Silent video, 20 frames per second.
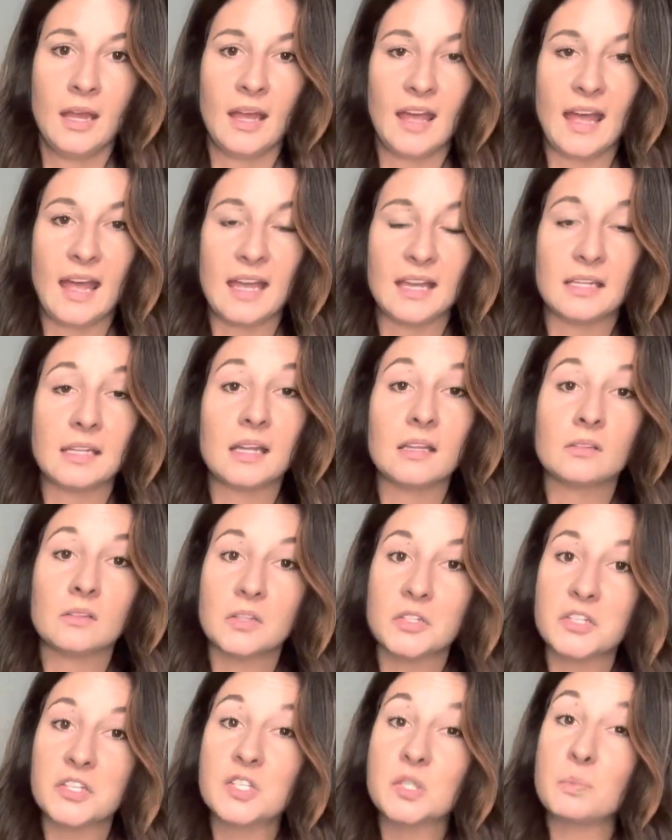and it
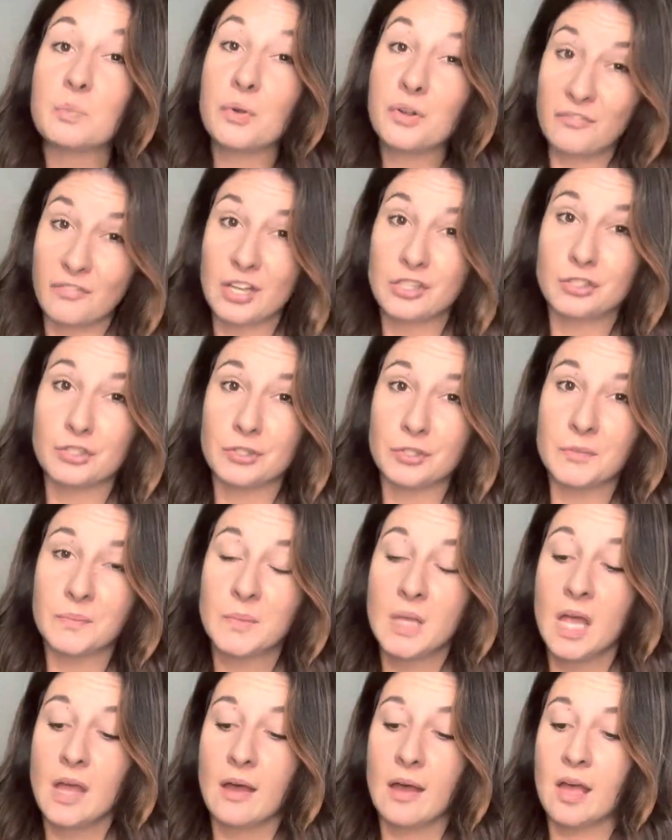looks professional.
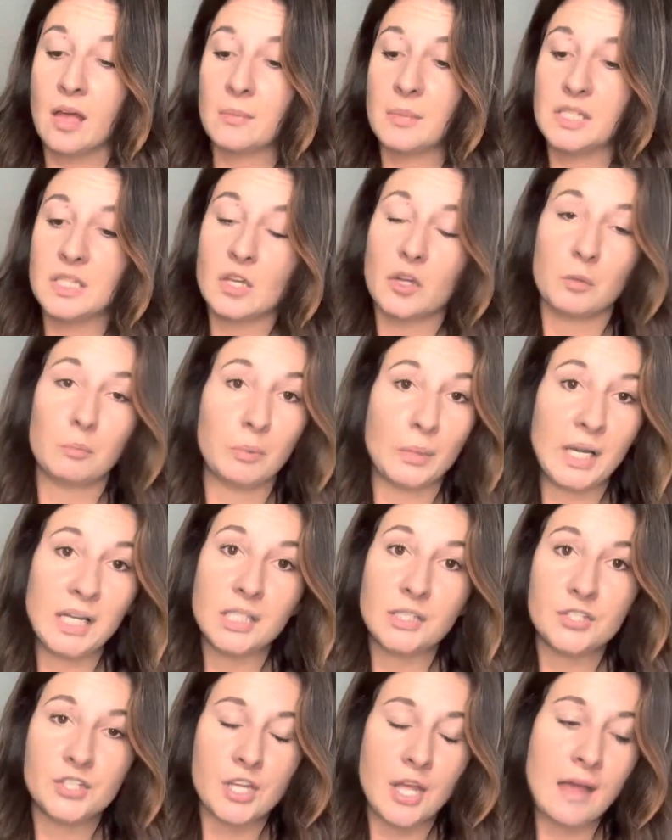It's all
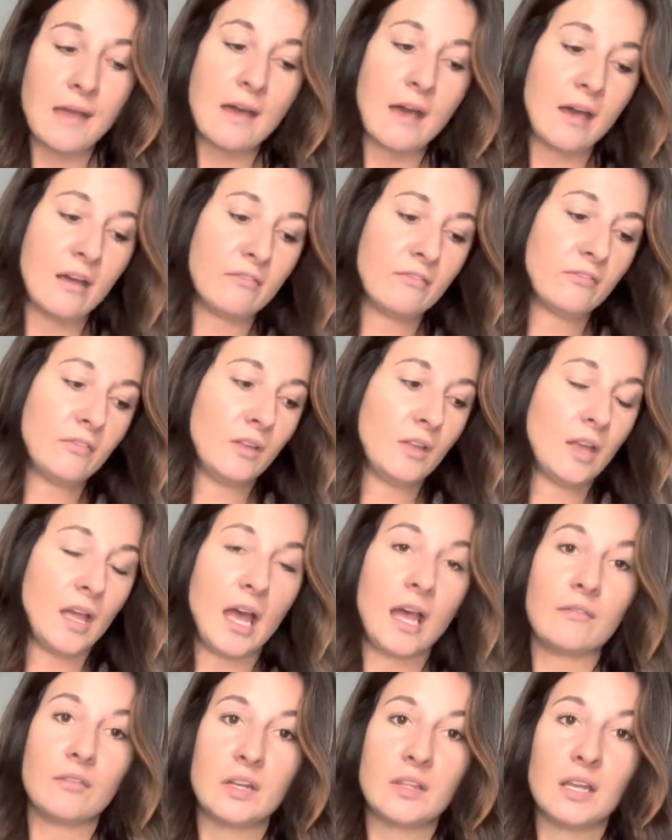branded GAF.
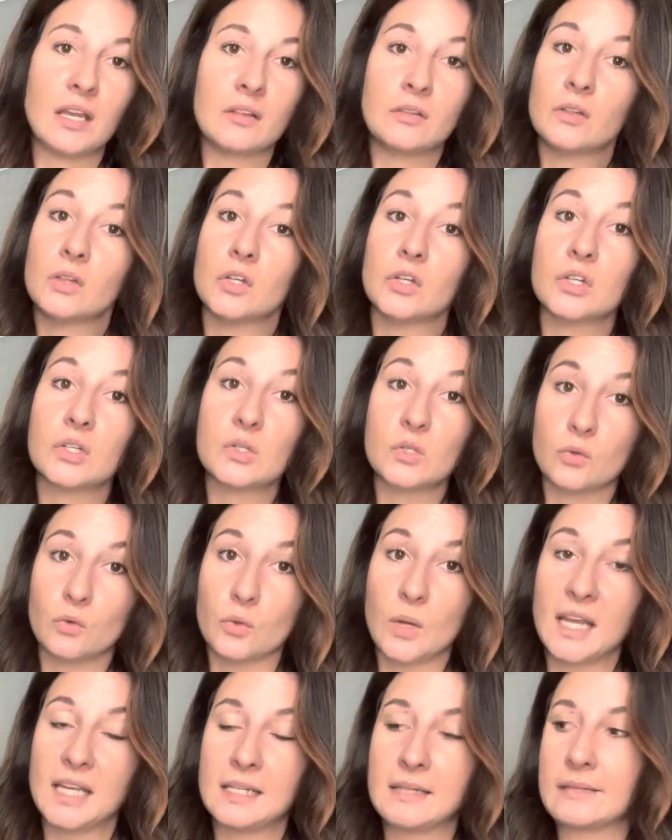Everything looks
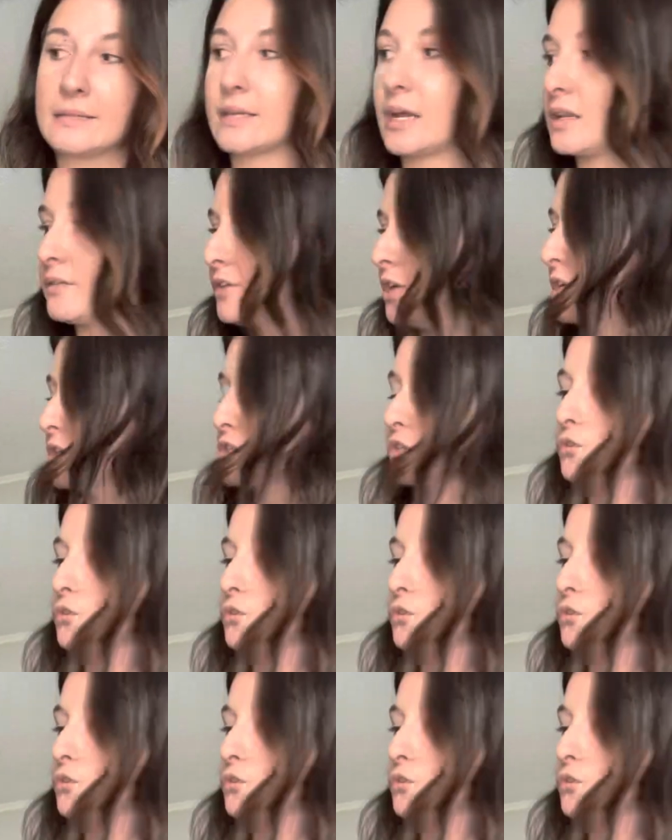great inside of here. It's a